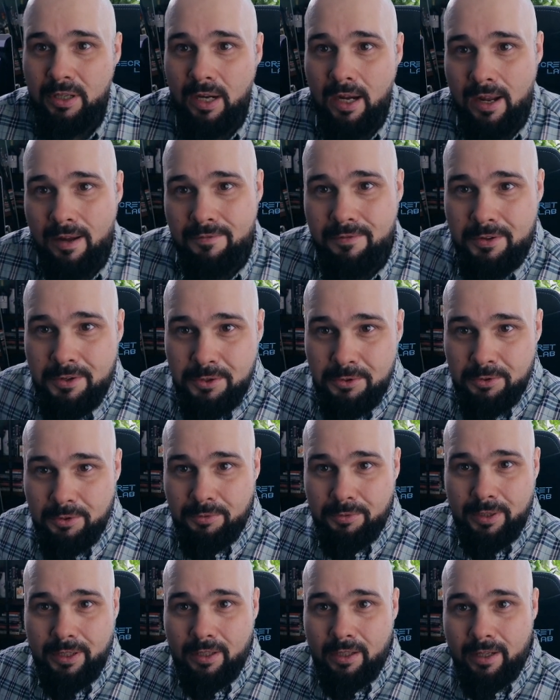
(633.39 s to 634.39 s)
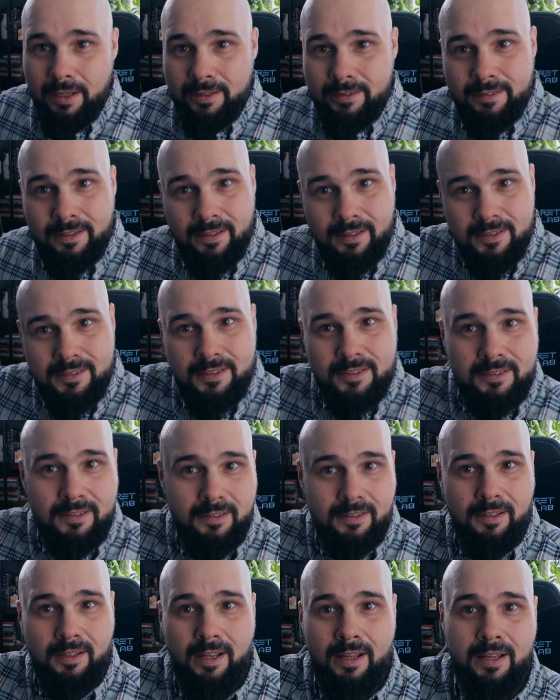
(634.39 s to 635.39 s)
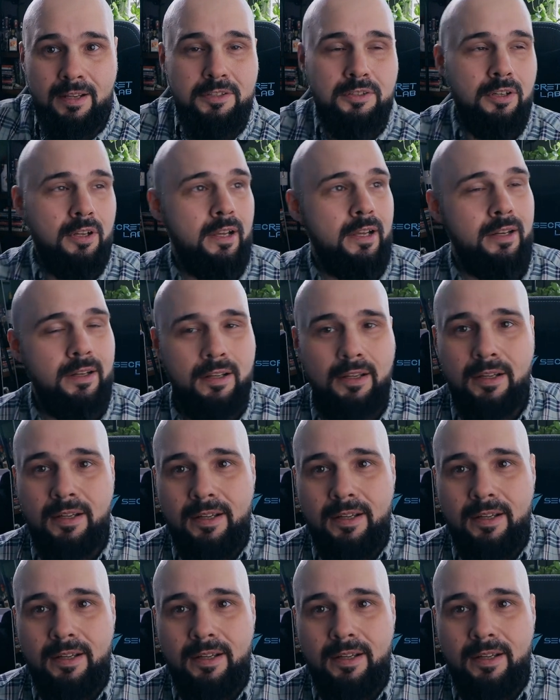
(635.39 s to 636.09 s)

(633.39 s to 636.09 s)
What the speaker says: I have a Neewer ring light there, it's just a little edge light,